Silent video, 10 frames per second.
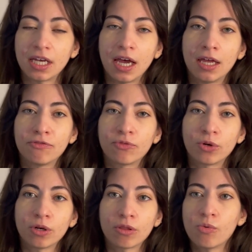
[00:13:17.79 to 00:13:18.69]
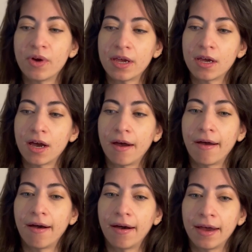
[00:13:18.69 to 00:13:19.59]
and for the way
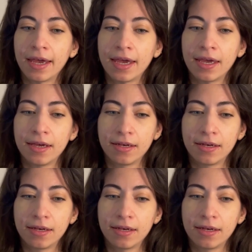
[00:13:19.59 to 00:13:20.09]
I